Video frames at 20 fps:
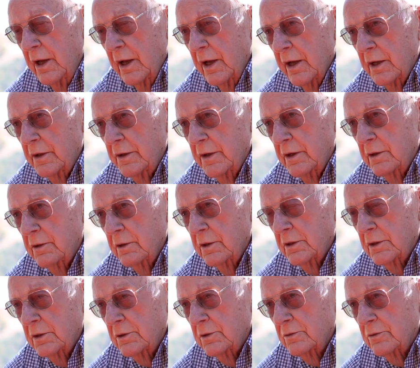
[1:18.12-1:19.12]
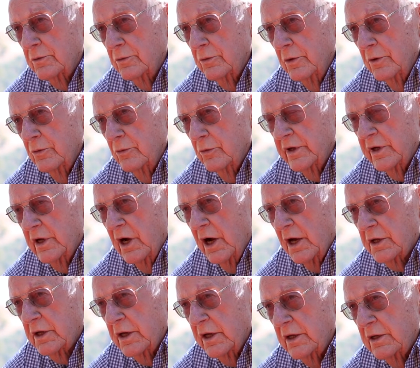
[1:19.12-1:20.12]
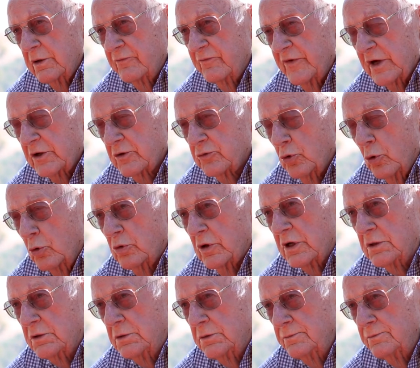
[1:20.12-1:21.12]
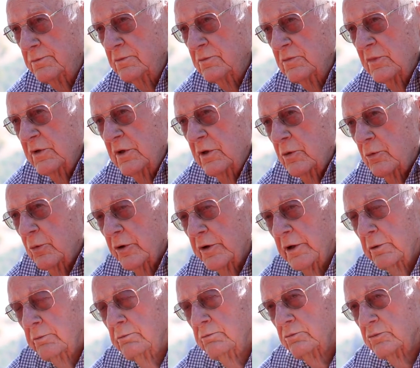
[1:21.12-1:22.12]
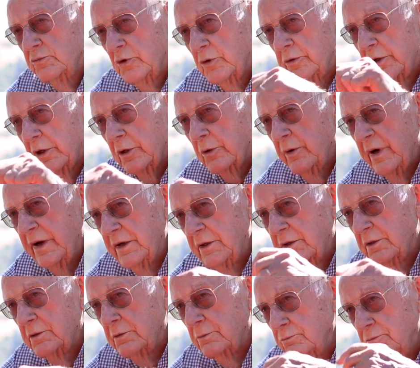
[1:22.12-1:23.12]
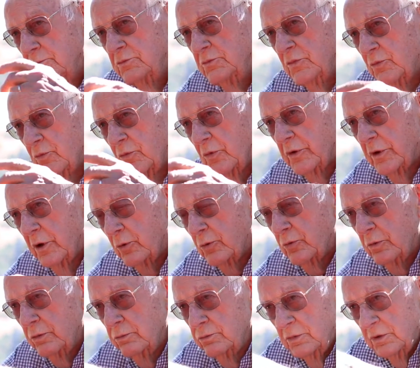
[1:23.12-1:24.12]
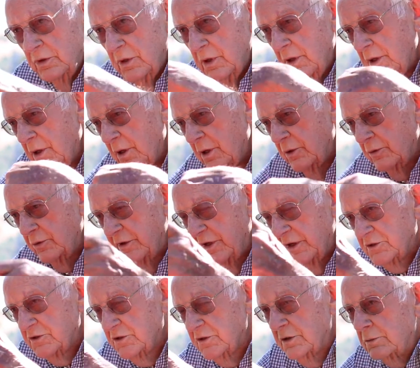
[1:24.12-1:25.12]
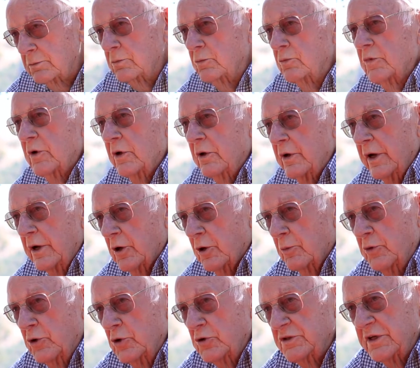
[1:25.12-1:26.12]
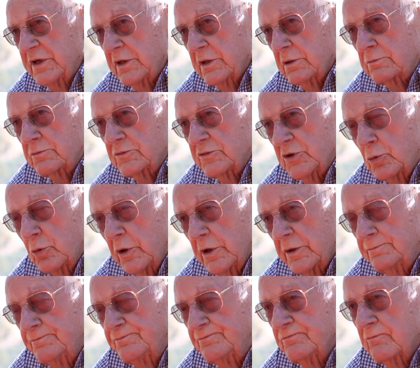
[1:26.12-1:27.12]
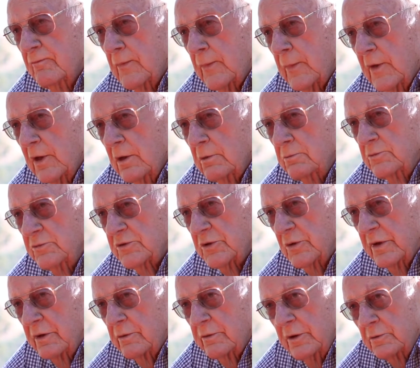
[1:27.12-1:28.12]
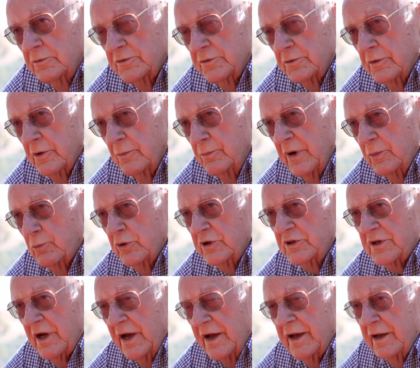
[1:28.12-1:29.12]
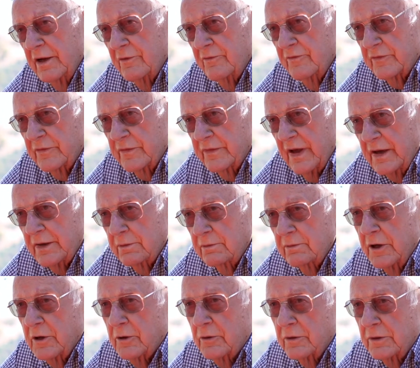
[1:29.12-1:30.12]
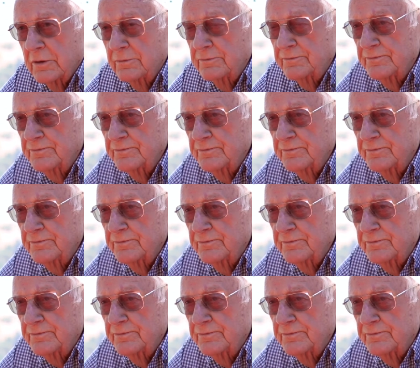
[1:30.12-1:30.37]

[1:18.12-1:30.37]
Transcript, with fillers: And then uh, we got a Victrola where you turn the crank and with a disc and hear music and so on. So that, those are the memories I have of that era.